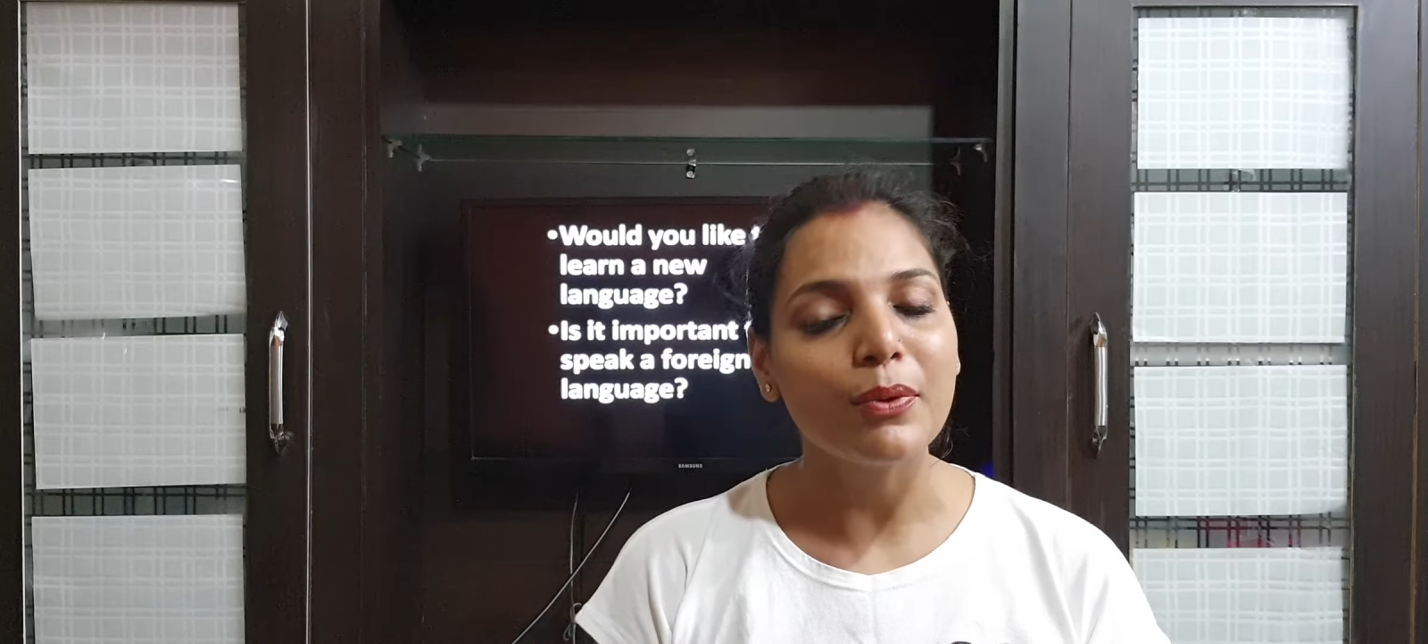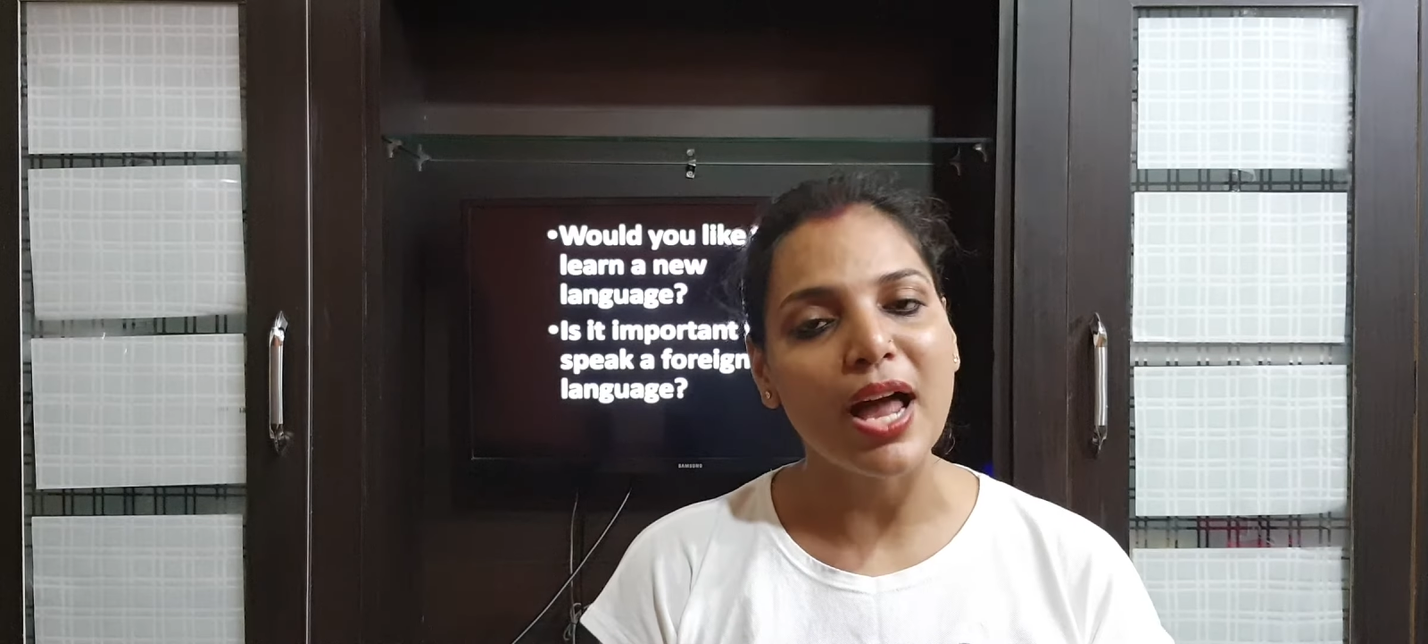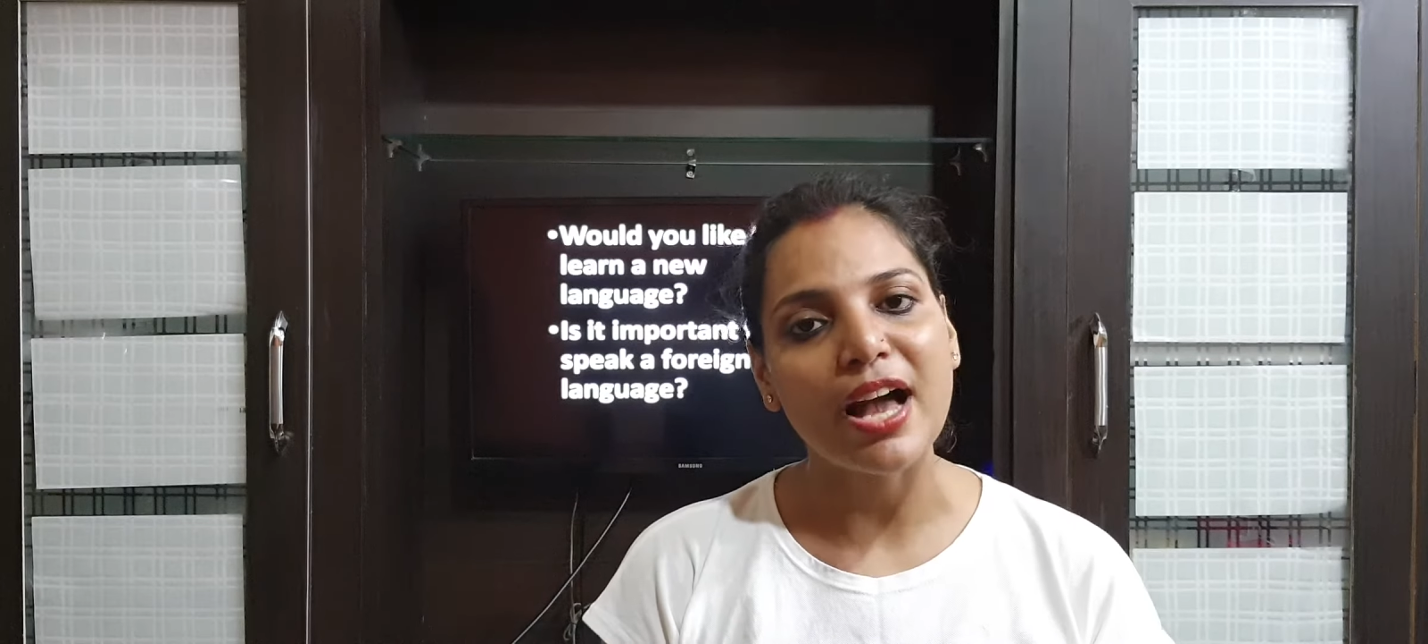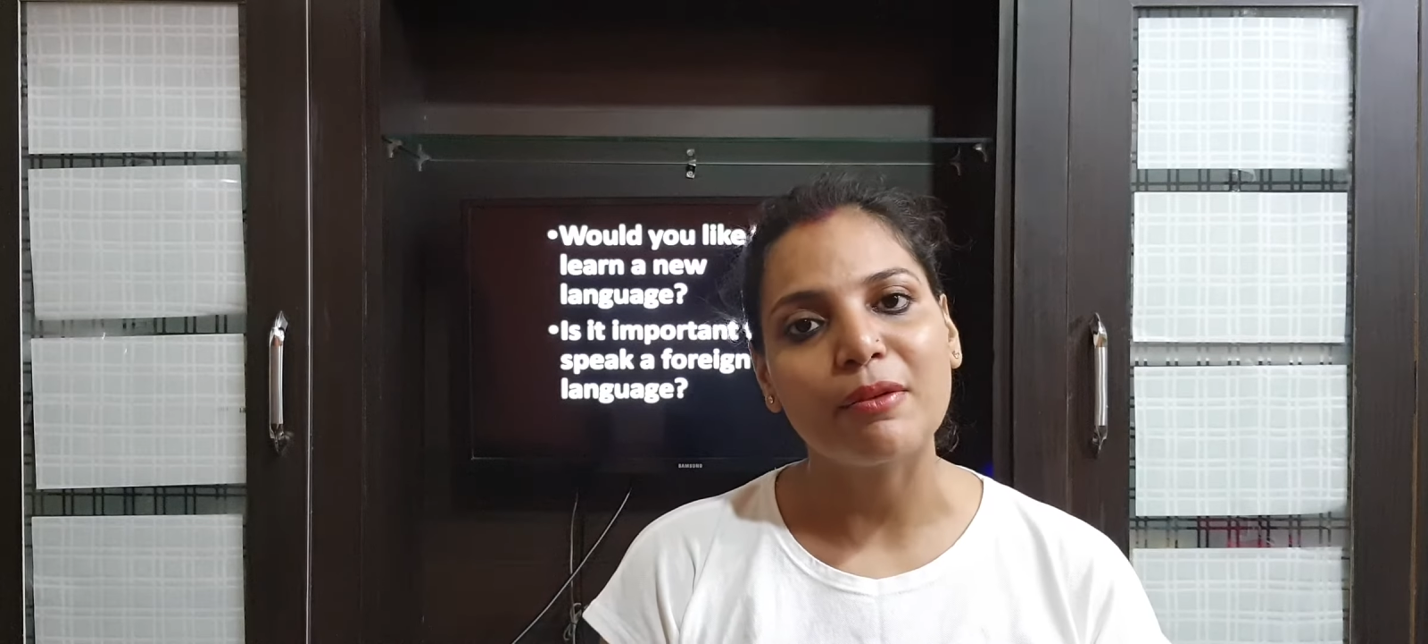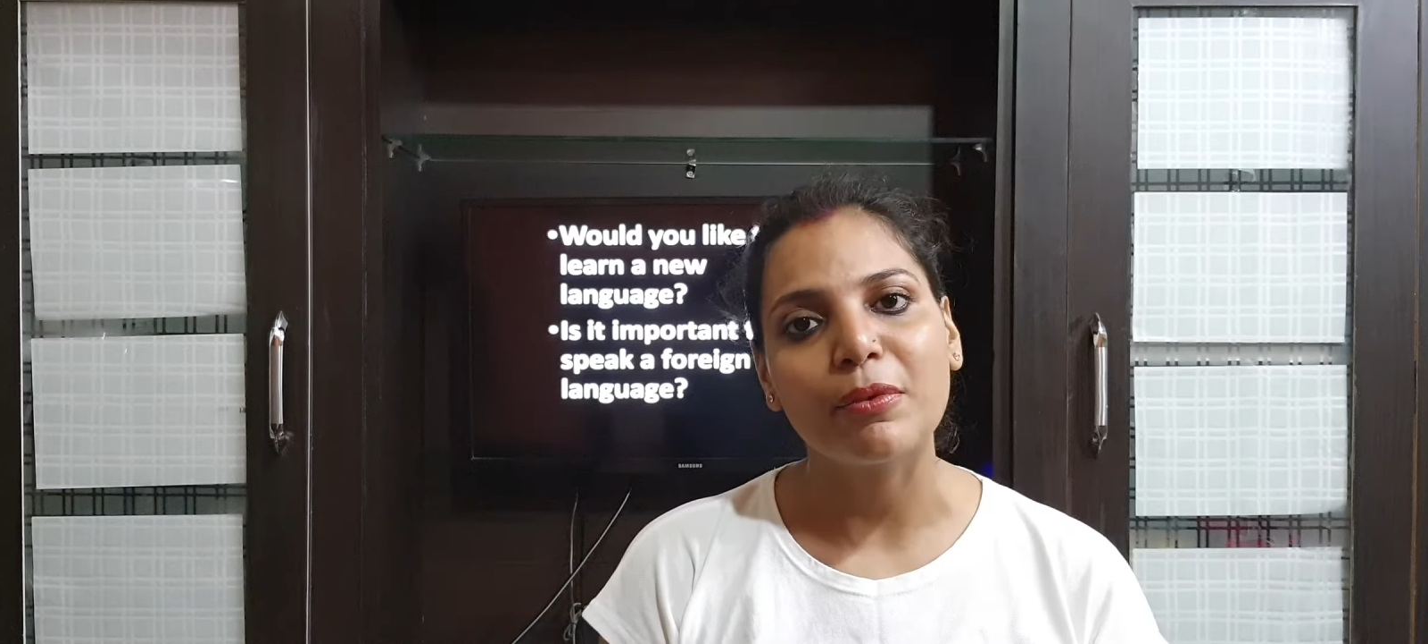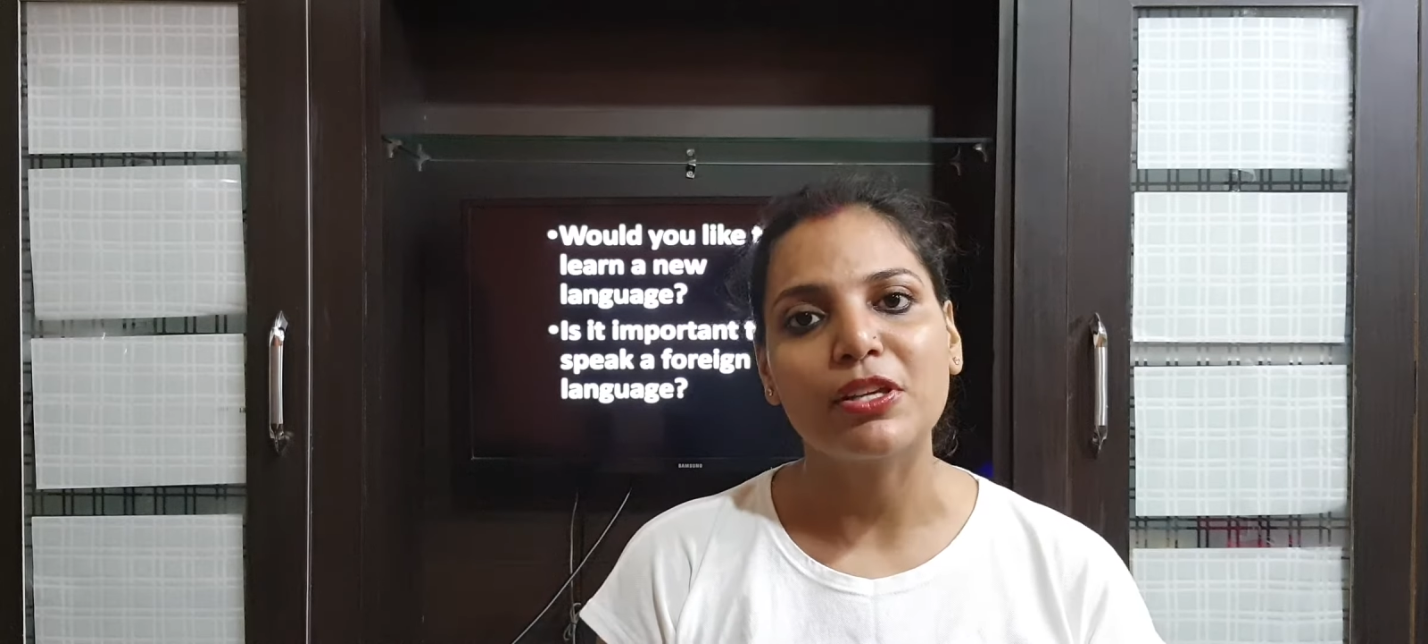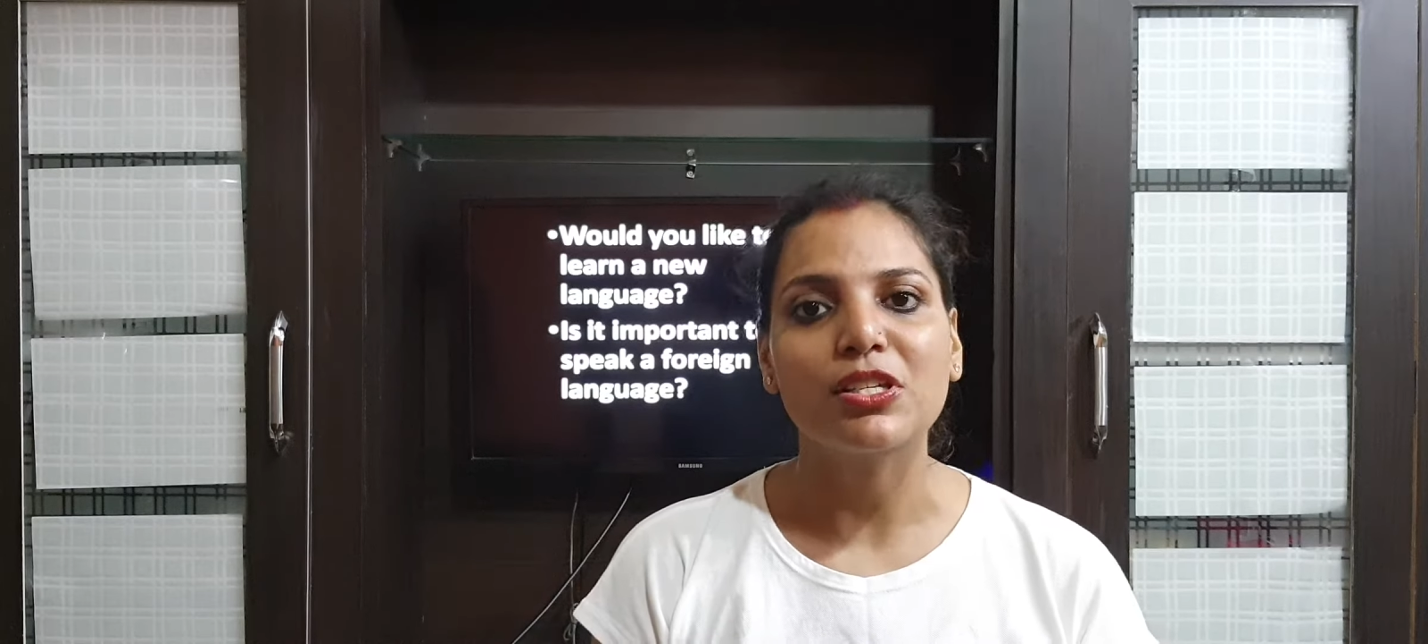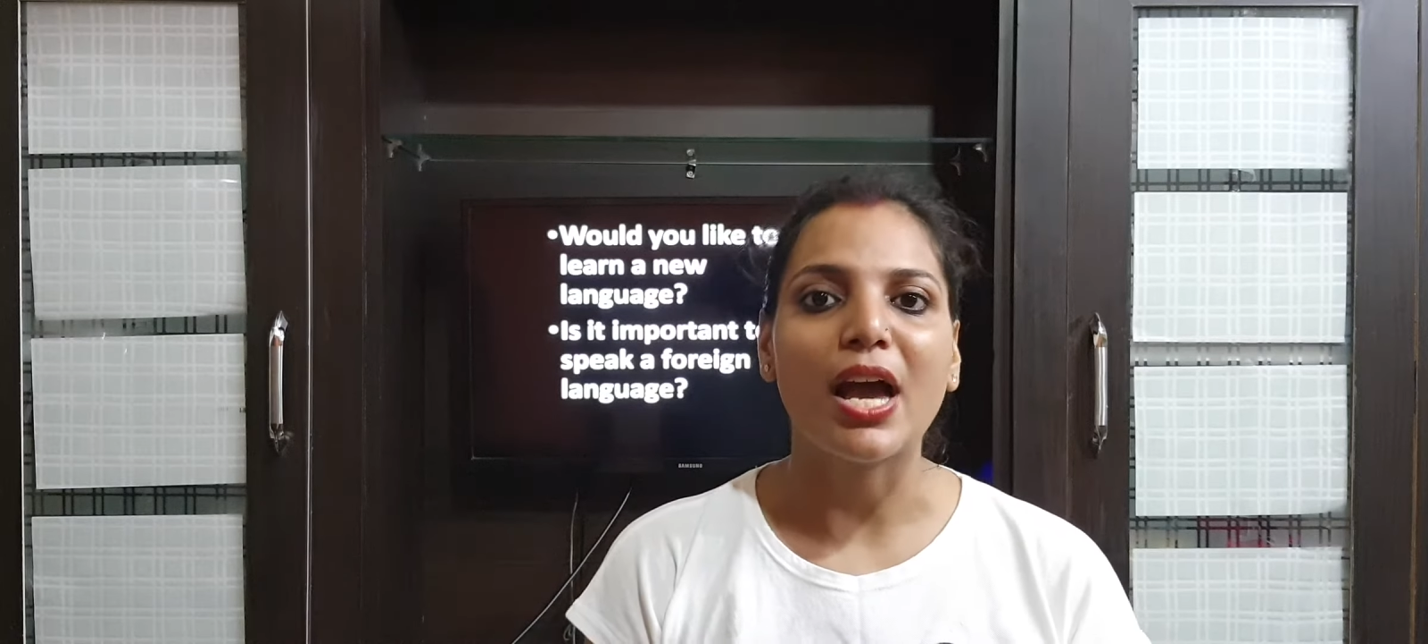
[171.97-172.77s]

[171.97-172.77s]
language